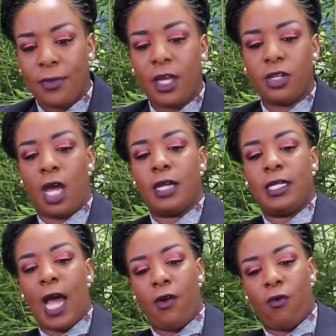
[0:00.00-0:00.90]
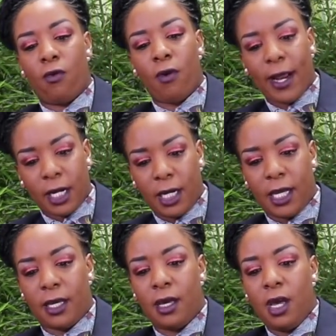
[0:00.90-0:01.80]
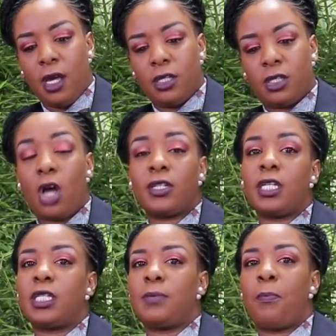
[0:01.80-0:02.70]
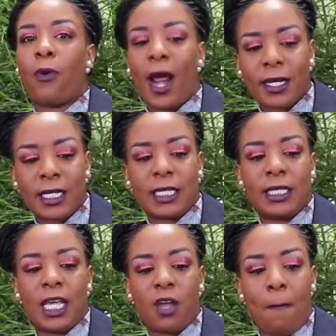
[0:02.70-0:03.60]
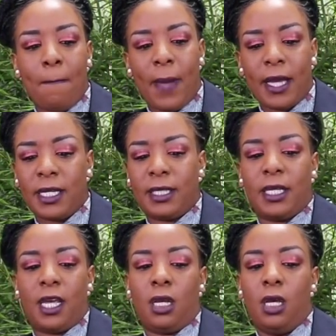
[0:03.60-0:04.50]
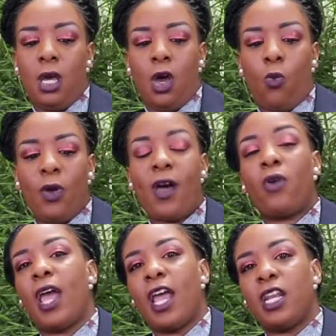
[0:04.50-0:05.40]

and then directly started practicing medicine without